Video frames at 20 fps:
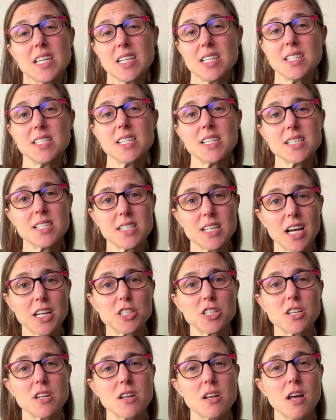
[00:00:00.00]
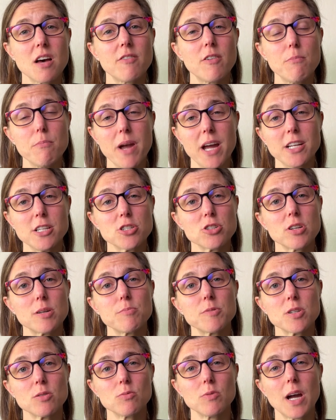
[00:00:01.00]
easiest section of a
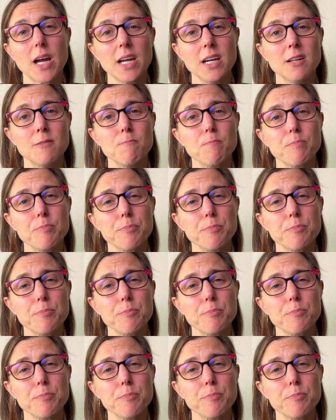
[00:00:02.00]
manuscript to write